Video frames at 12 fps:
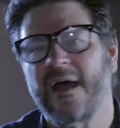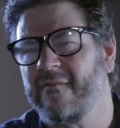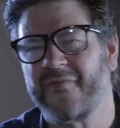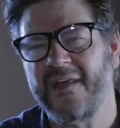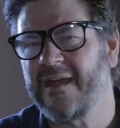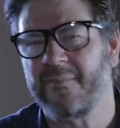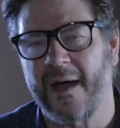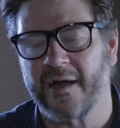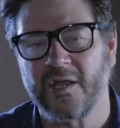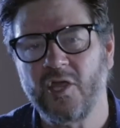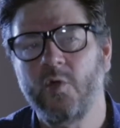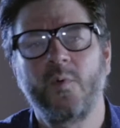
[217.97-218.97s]
think about
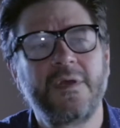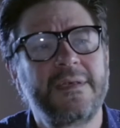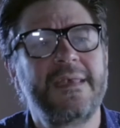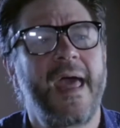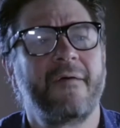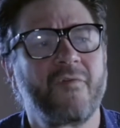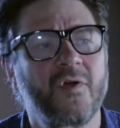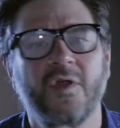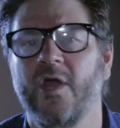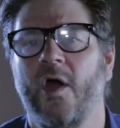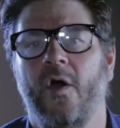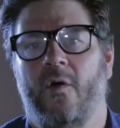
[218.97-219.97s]
it. You would never
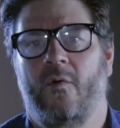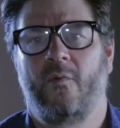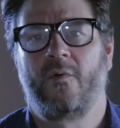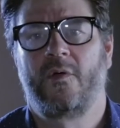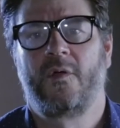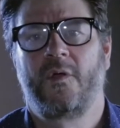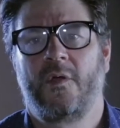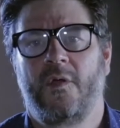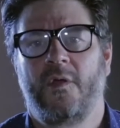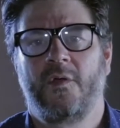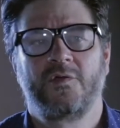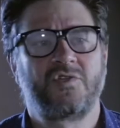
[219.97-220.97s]
go
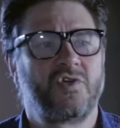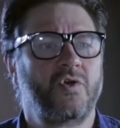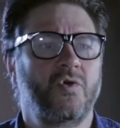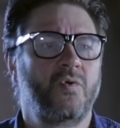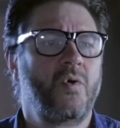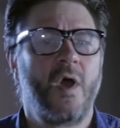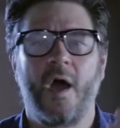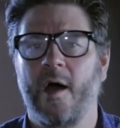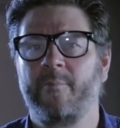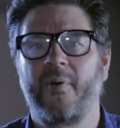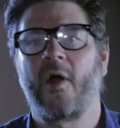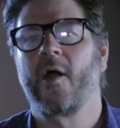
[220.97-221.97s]
to a
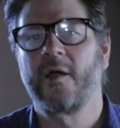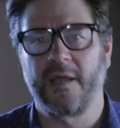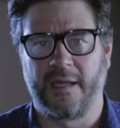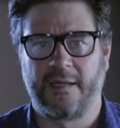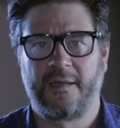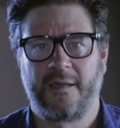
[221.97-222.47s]
party